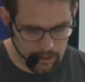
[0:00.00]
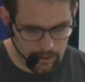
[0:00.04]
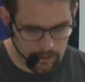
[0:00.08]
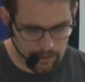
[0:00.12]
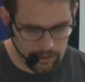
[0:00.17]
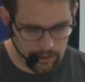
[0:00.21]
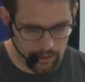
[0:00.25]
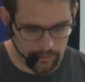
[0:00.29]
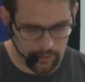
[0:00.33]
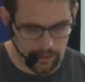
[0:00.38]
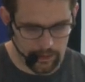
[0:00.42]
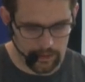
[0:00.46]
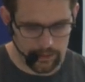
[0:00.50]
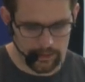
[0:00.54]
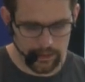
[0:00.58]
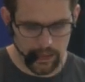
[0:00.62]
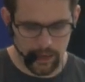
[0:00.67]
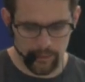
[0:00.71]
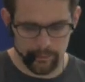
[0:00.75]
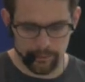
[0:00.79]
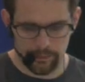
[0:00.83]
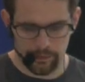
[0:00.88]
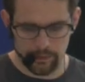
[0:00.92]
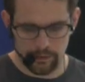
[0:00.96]
So I'm going to
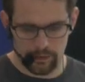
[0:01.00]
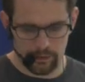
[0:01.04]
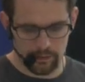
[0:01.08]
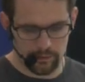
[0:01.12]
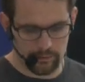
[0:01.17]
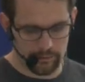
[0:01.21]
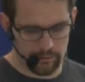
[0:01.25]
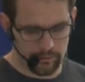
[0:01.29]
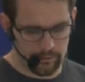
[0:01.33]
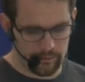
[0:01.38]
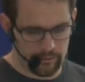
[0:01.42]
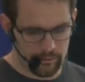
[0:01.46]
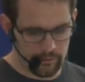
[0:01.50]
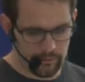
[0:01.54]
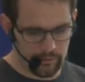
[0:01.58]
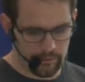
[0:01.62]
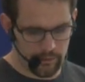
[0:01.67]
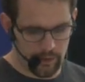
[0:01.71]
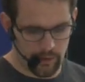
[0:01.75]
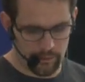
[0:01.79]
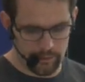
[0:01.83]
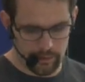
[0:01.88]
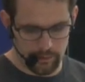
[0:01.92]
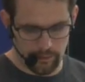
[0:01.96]
sample
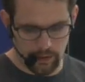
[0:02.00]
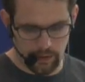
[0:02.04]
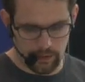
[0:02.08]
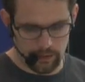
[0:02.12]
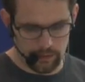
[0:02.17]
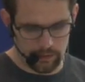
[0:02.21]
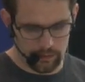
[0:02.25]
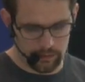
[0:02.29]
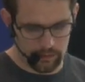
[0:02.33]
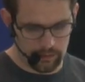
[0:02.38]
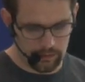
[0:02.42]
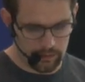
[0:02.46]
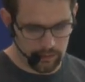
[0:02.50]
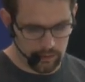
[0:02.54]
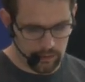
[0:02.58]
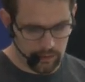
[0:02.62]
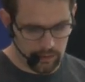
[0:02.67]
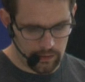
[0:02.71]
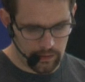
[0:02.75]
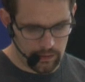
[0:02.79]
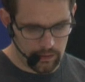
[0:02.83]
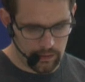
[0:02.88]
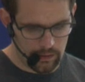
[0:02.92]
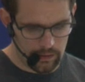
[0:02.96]
from the model
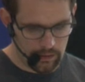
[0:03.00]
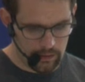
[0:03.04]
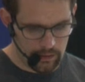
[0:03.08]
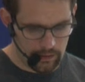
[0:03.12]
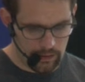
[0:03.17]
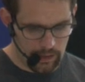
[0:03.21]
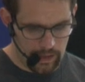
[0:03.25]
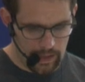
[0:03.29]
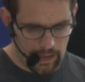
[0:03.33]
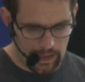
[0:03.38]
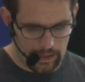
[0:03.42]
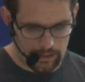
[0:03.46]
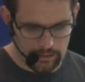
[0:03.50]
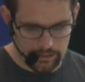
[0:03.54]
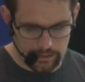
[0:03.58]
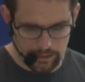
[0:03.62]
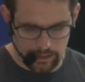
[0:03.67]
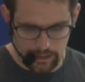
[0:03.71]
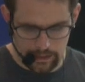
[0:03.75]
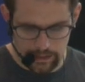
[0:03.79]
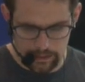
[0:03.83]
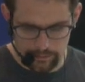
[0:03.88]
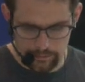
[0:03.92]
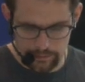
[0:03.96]
n
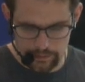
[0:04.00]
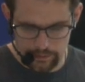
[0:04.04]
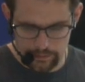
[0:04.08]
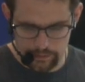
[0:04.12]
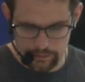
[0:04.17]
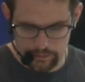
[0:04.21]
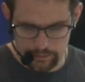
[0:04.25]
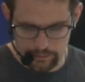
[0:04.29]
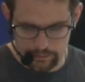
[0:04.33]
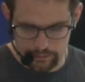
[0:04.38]
times.